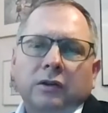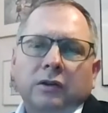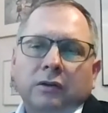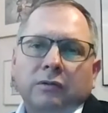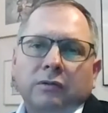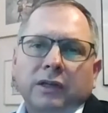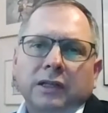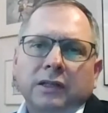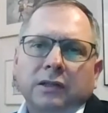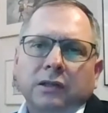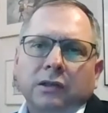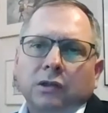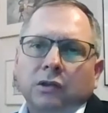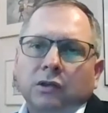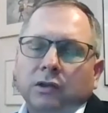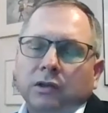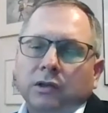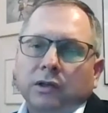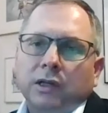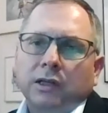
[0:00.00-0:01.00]
Recent
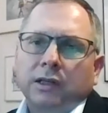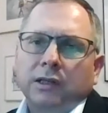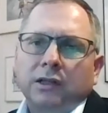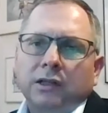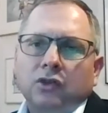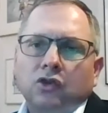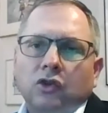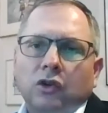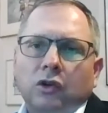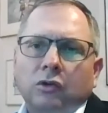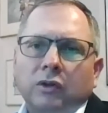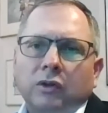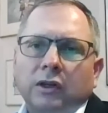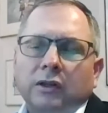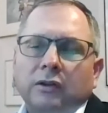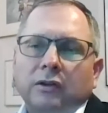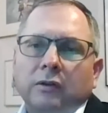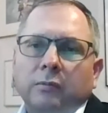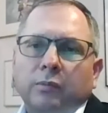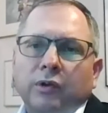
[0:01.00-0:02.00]
studies show
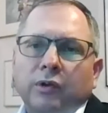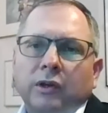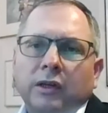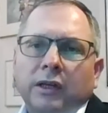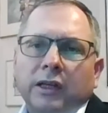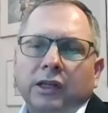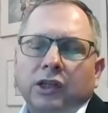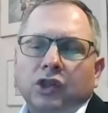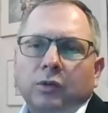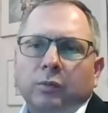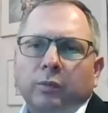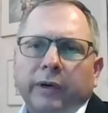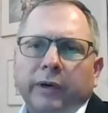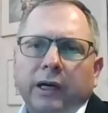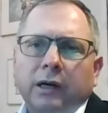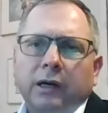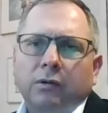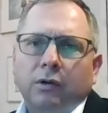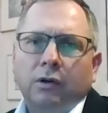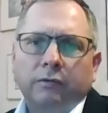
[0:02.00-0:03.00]
that the prediction
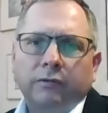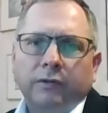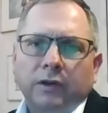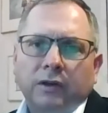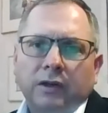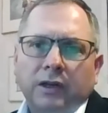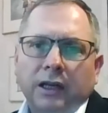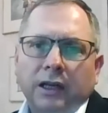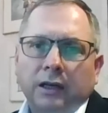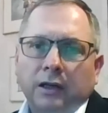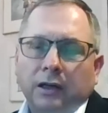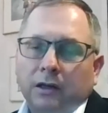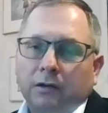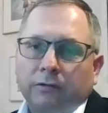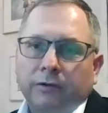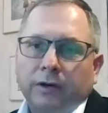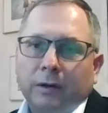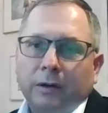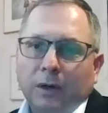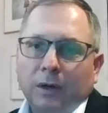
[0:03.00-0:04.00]
power of the 10-year
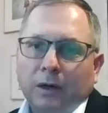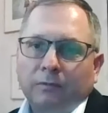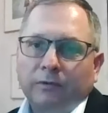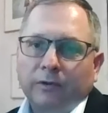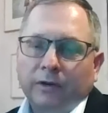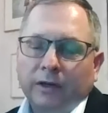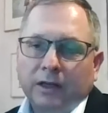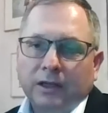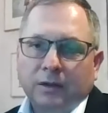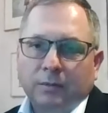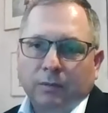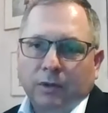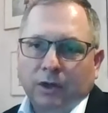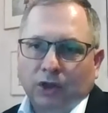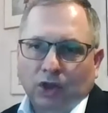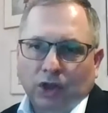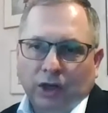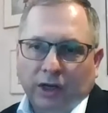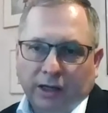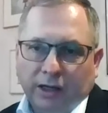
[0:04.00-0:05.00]
3-month is
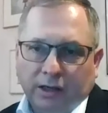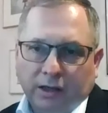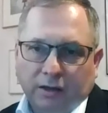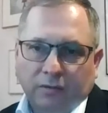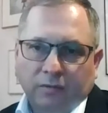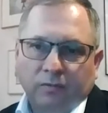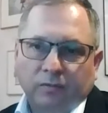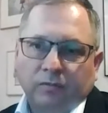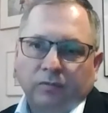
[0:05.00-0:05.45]
much higher.